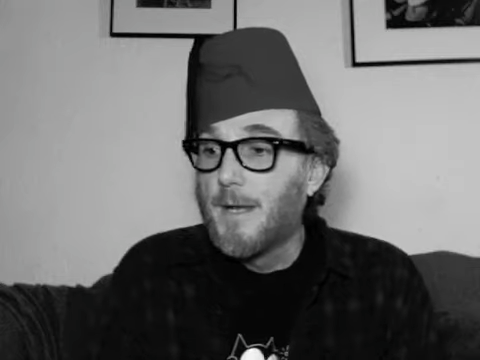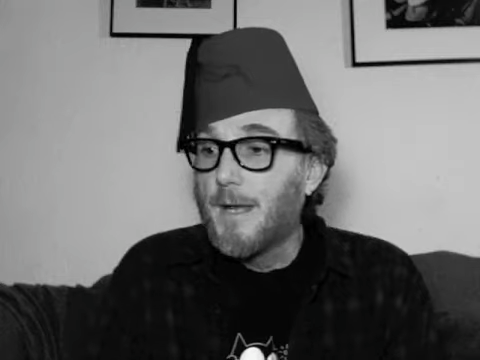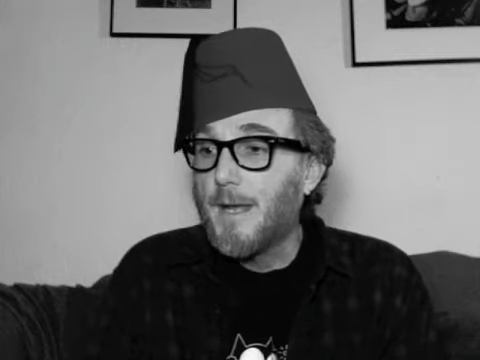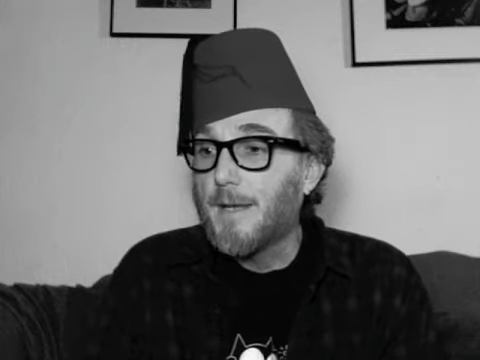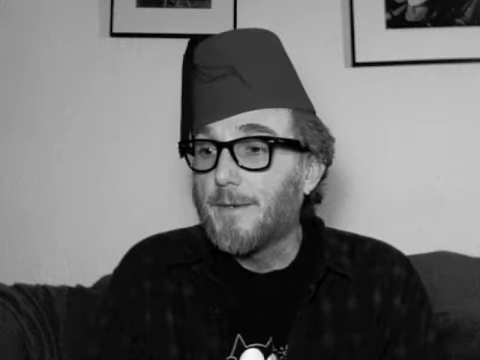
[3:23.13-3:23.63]

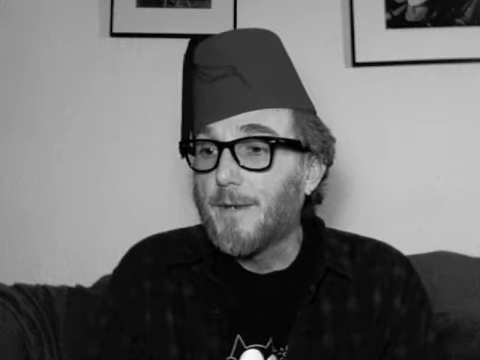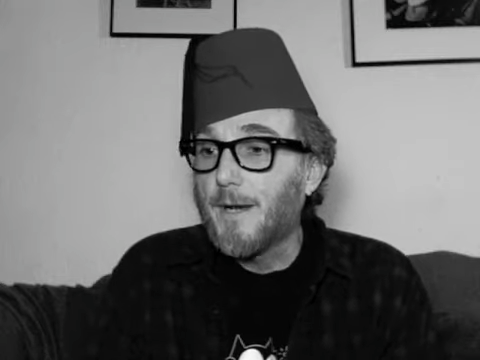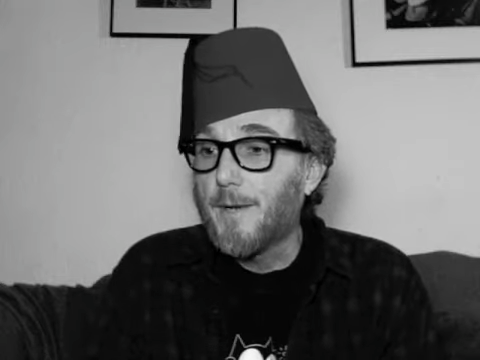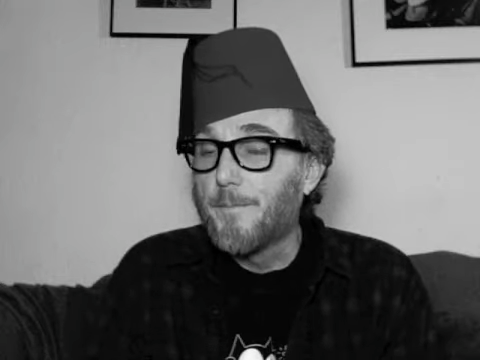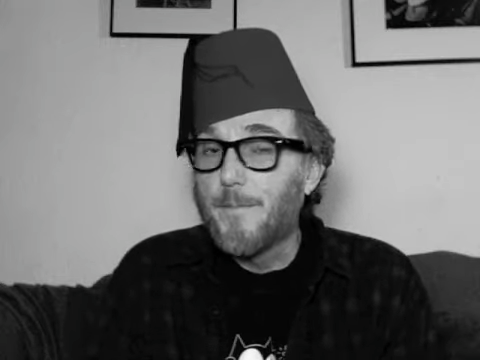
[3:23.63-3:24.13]
And
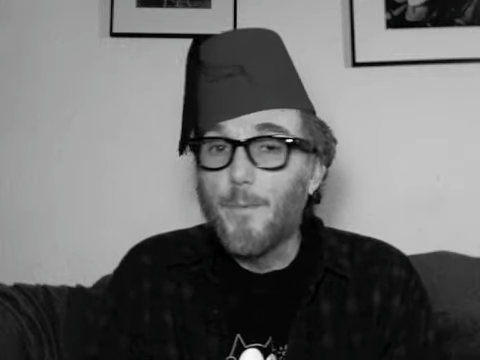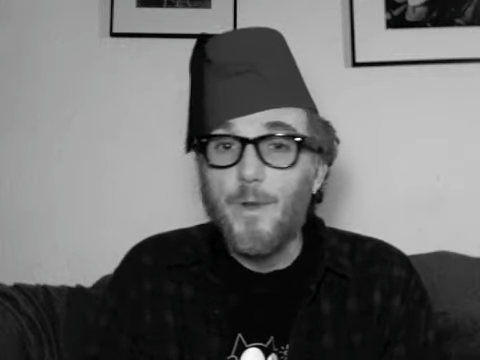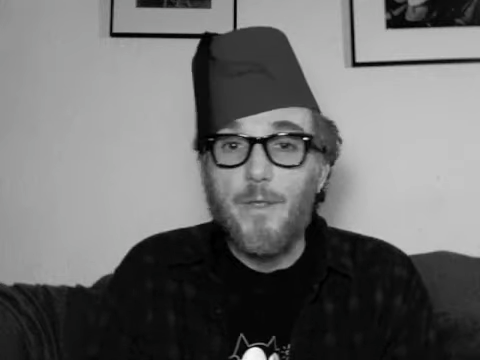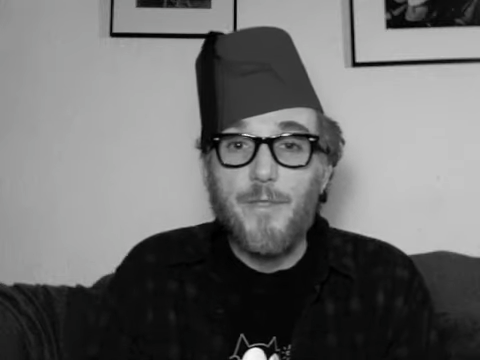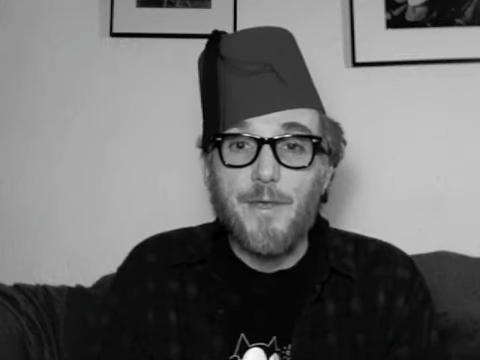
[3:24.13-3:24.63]
one of
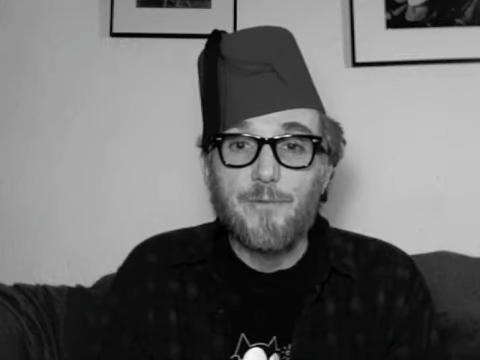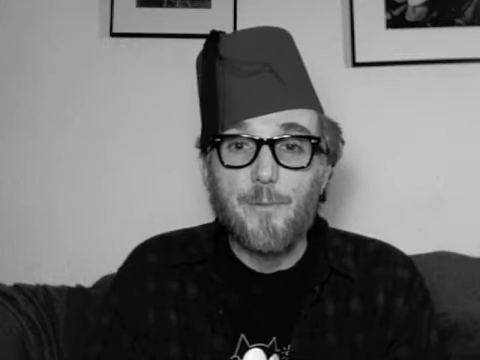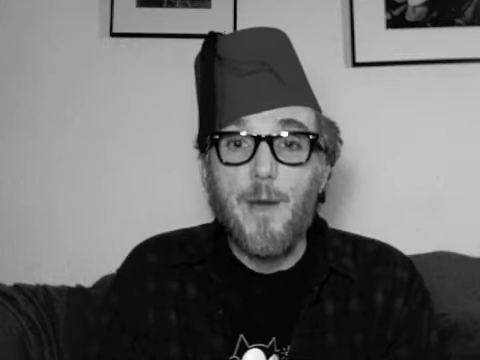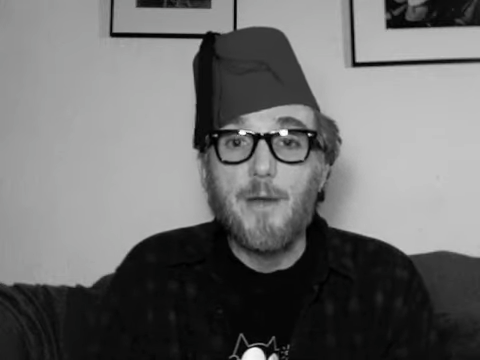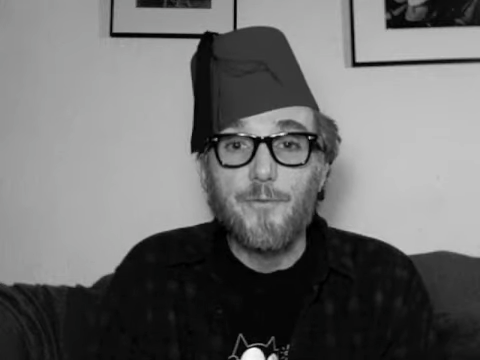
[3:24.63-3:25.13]
the things he
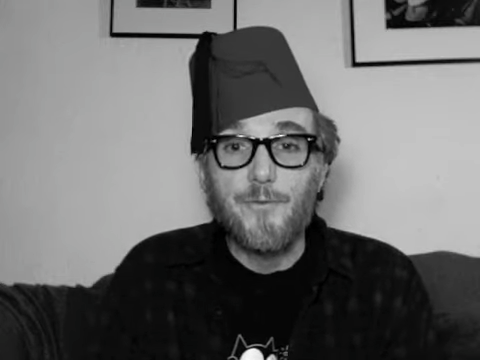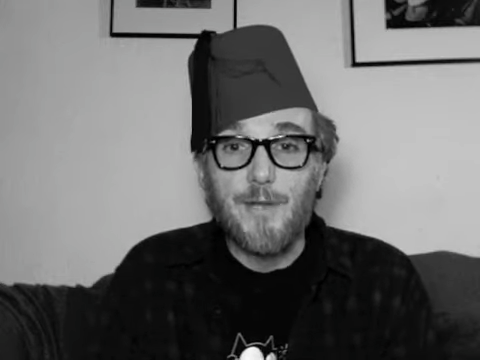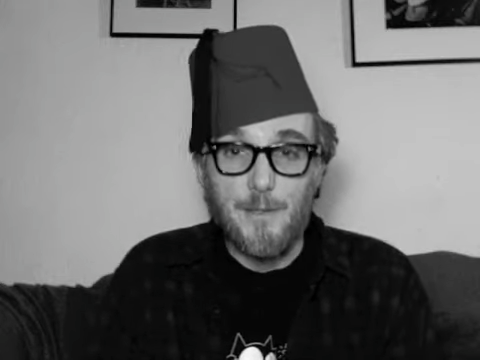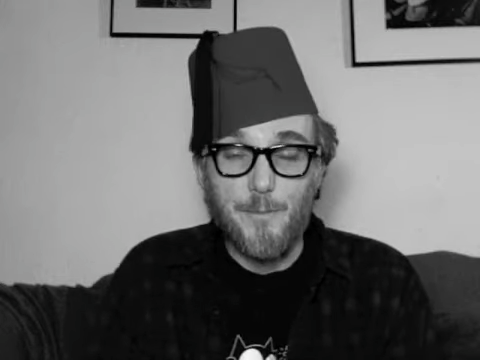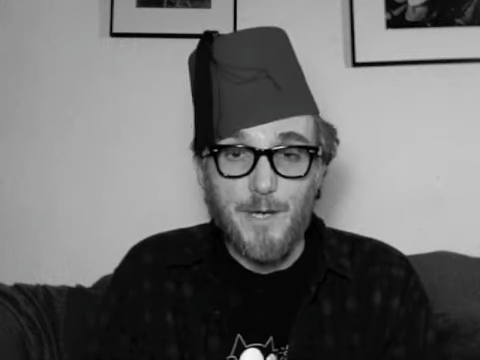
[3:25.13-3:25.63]
might have
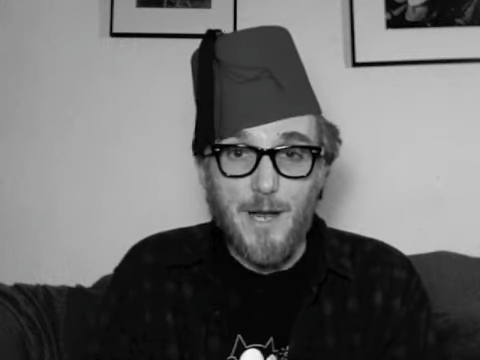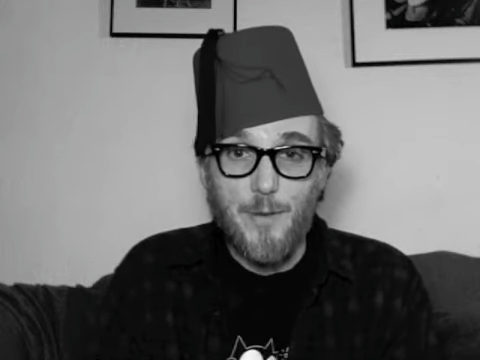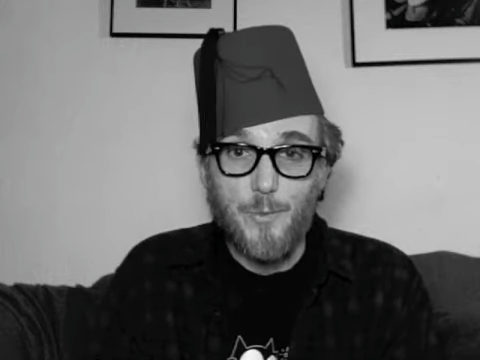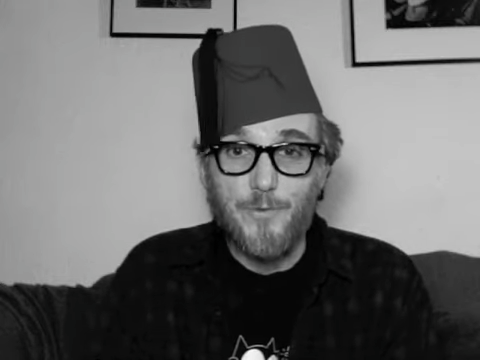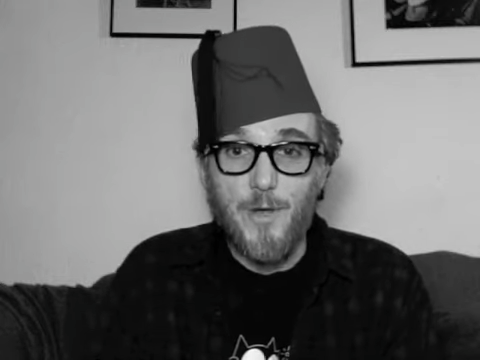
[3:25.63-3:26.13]
seen, but I
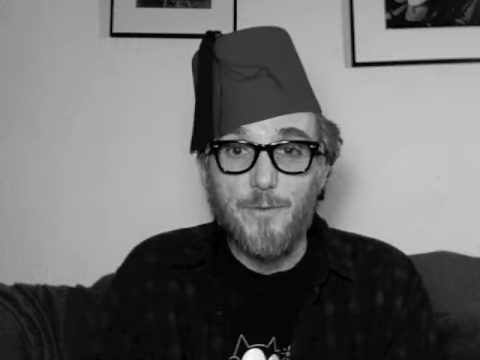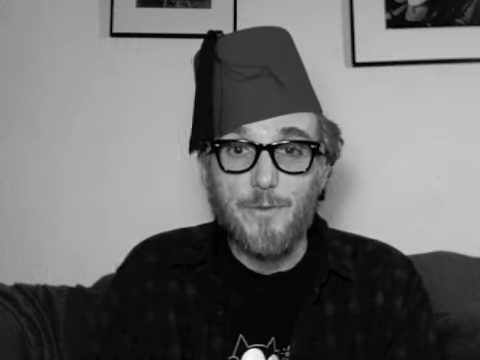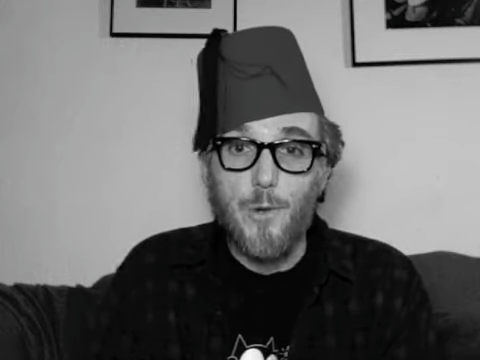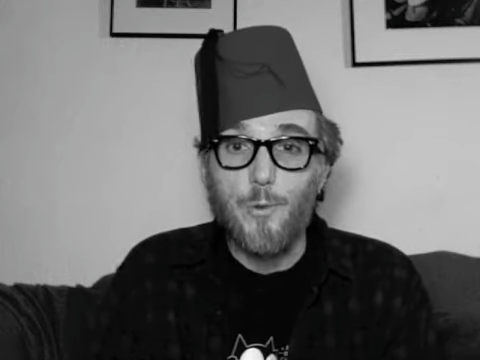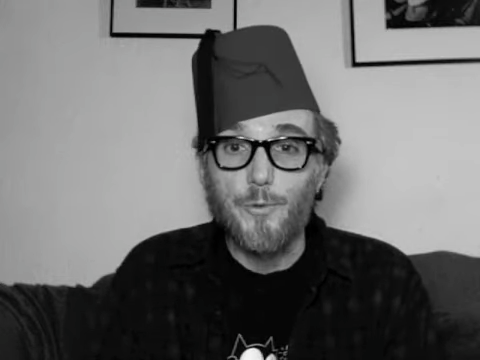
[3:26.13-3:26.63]
was on the
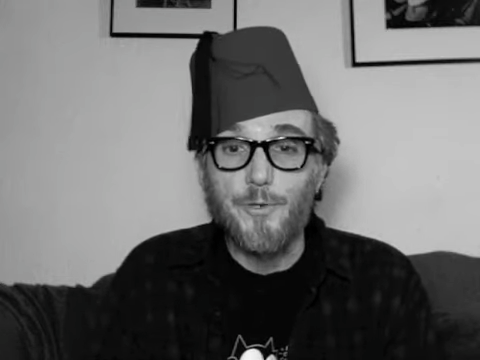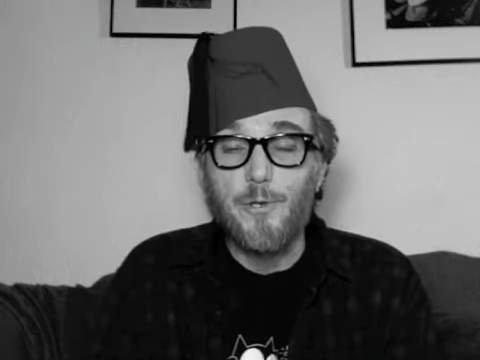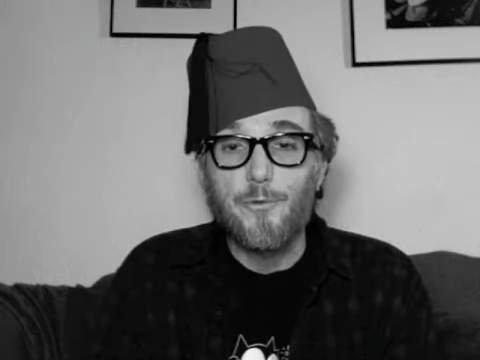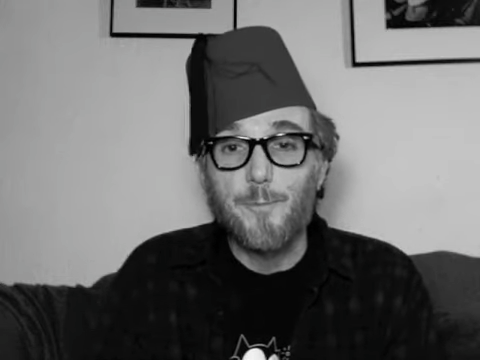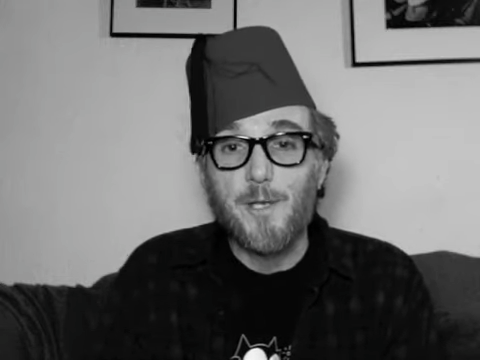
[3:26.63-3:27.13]
local
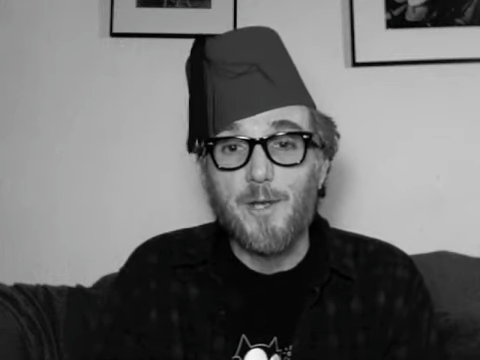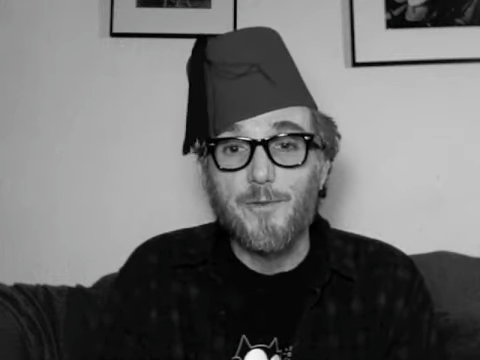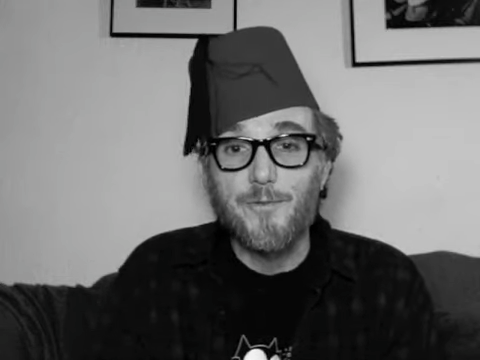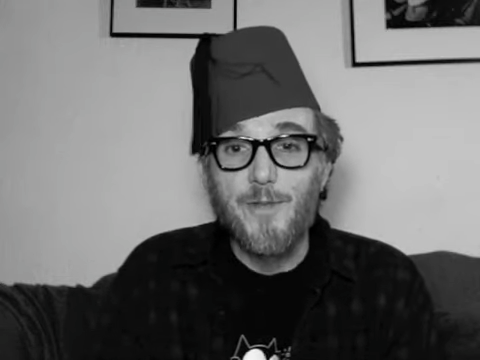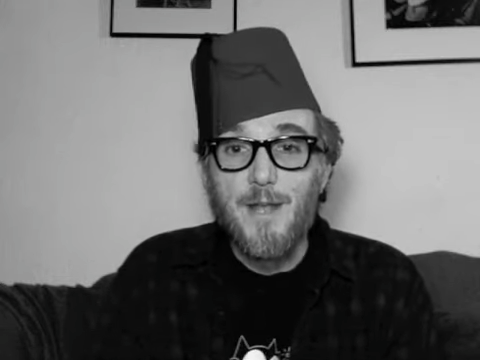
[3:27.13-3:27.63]
news because